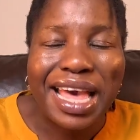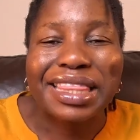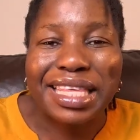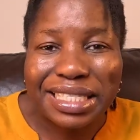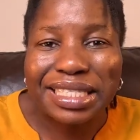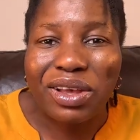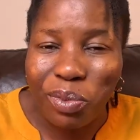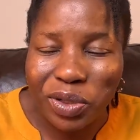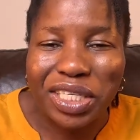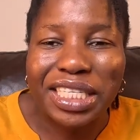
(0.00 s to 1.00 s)
This
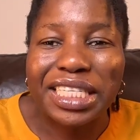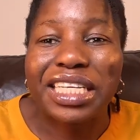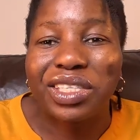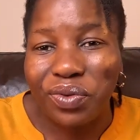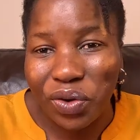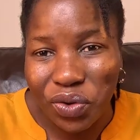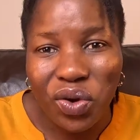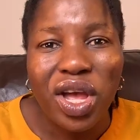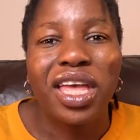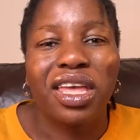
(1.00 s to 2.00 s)
opportunity is for
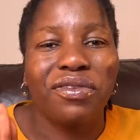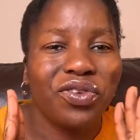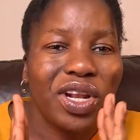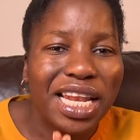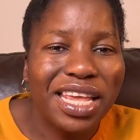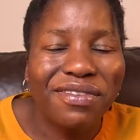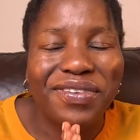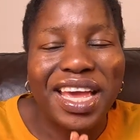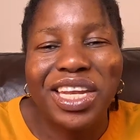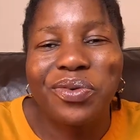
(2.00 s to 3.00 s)
you. If you
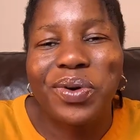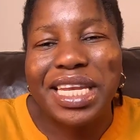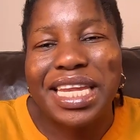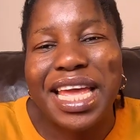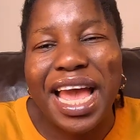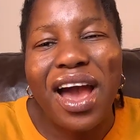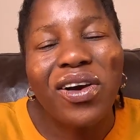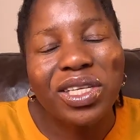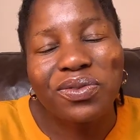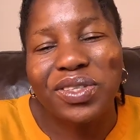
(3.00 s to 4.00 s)
live anywhere near
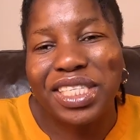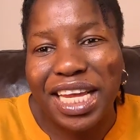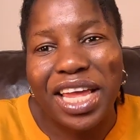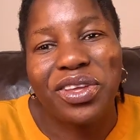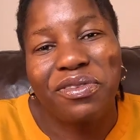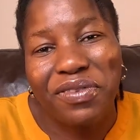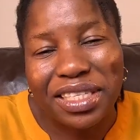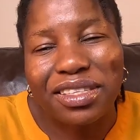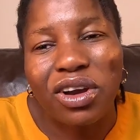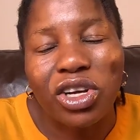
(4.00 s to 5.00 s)
Oxfordshire
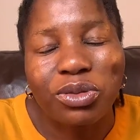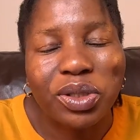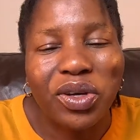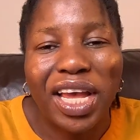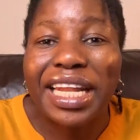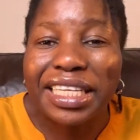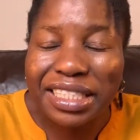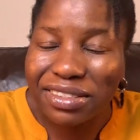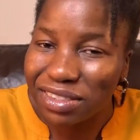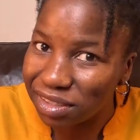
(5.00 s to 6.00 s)
University Hospital
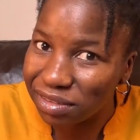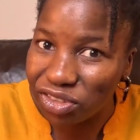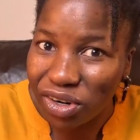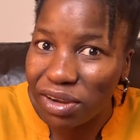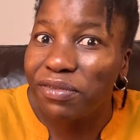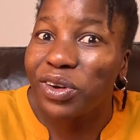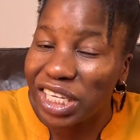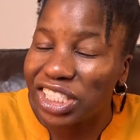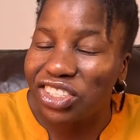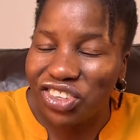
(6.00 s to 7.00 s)
NHS
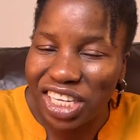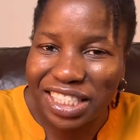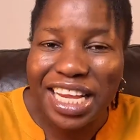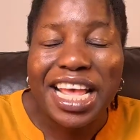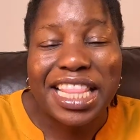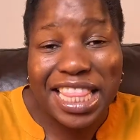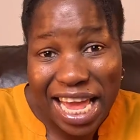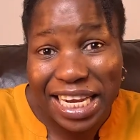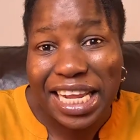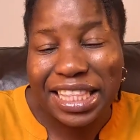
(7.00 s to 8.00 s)
Foundation Trust,
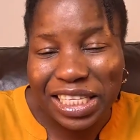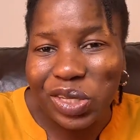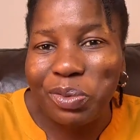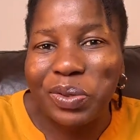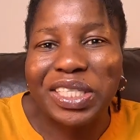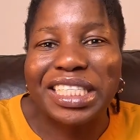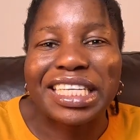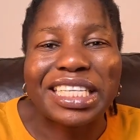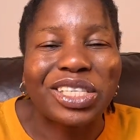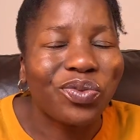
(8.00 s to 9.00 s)
then this opportunity
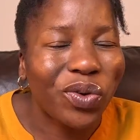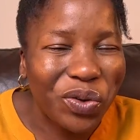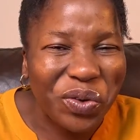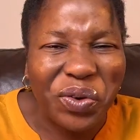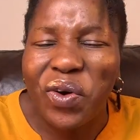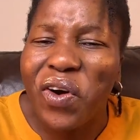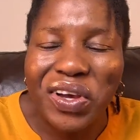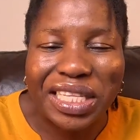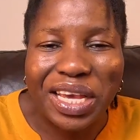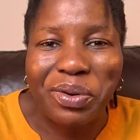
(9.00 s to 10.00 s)
is for you. Go
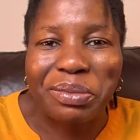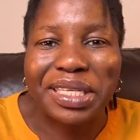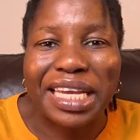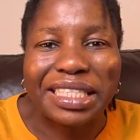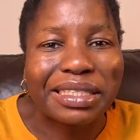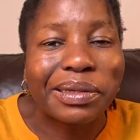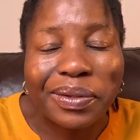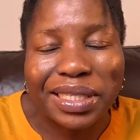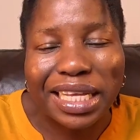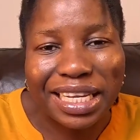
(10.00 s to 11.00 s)
on their website,
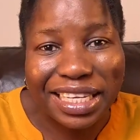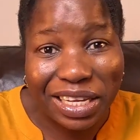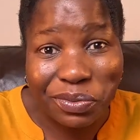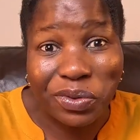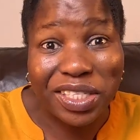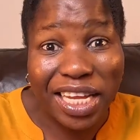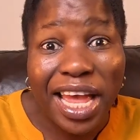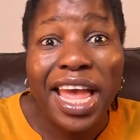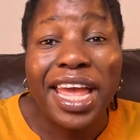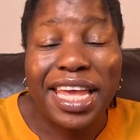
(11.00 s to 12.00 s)
go on the link that we'll
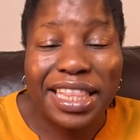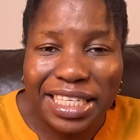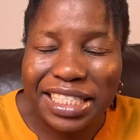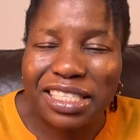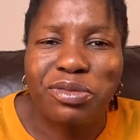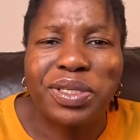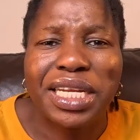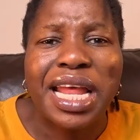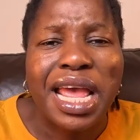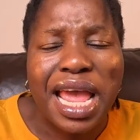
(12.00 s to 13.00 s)
share in the
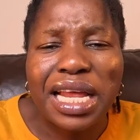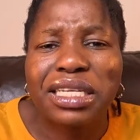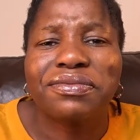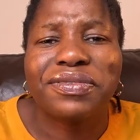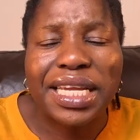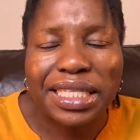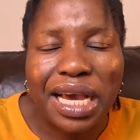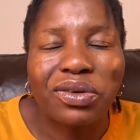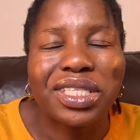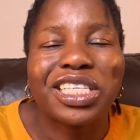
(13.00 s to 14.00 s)
description, and find
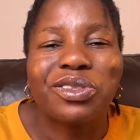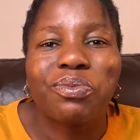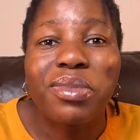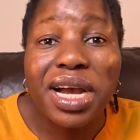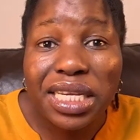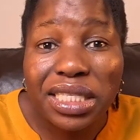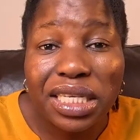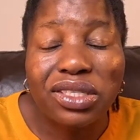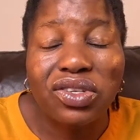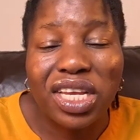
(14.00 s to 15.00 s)
out as much
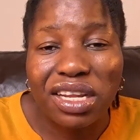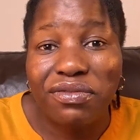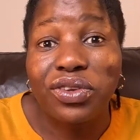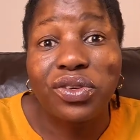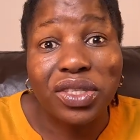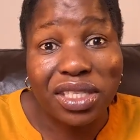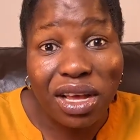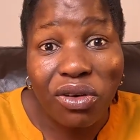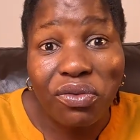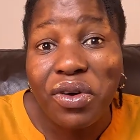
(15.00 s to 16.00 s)
as you can for
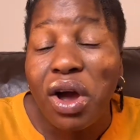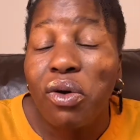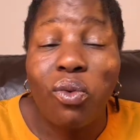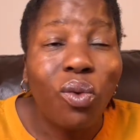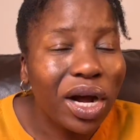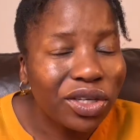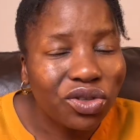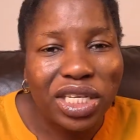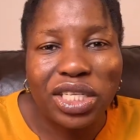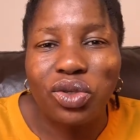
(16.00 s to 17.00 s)
yourself what
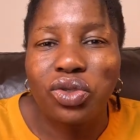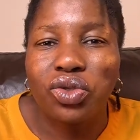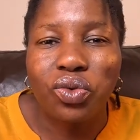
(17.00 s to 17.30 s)
you need to do,